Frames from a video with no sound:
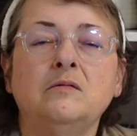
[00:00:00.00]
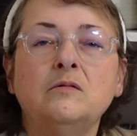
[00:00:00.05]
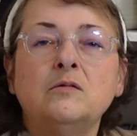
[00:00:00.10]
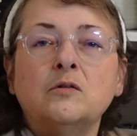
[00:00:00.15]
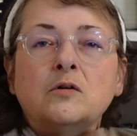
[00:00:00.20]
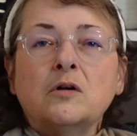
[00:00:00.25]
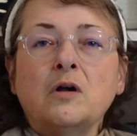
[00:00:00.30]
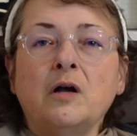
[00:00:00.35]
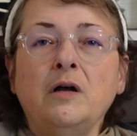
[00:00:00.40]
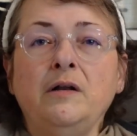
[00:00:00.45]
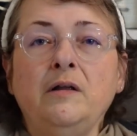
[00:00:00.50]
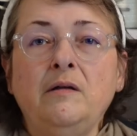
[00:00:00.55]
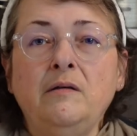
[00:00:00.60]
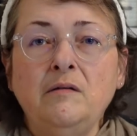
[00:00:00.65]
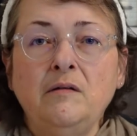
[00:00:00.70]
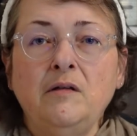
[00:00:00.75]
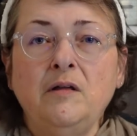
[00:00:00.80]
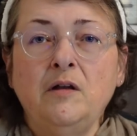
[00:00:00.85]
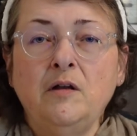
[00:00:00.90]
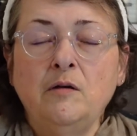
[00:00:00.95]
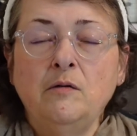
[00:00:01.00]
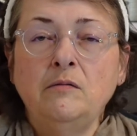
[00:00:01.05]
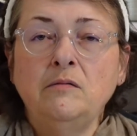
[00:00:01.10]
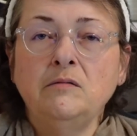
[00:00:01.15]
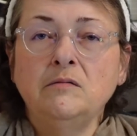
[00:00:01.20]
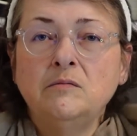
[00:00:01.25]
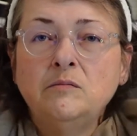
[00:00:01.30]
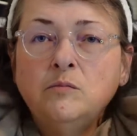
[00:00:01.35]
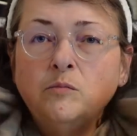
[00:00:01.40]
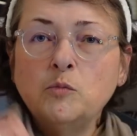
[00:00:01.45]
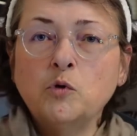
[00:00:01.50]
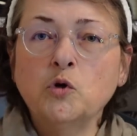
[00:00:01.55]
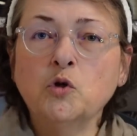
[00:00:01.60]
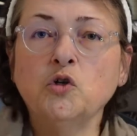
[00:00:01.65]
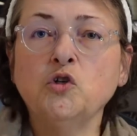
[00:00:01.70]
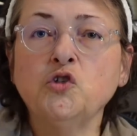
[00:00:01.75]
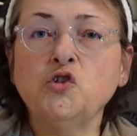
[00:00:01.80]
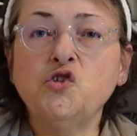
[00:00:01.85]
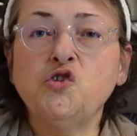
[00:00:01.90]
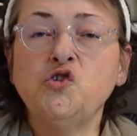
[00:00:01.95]
or kind of, you know, more
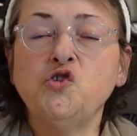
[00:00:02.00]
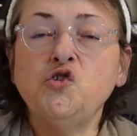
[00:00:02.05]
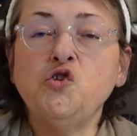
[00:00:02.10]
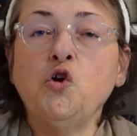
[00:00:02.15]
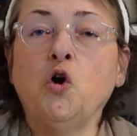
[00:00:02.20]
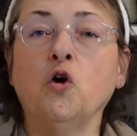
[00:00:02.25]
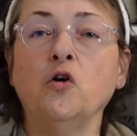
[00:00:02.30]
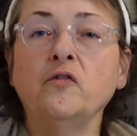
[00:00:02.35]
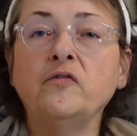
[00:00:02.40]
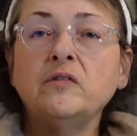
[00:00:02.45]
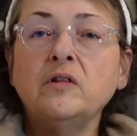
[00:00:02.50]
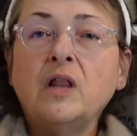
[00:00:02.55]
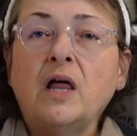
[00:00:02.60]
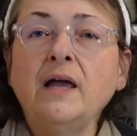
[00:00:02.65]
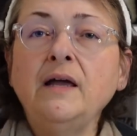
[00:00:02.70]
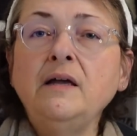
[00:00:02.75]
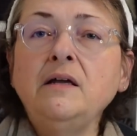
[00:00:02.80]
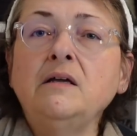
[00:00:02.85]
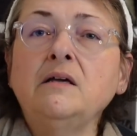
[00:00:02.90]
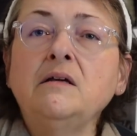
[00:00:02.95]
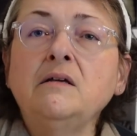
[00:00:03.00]
scarf-like,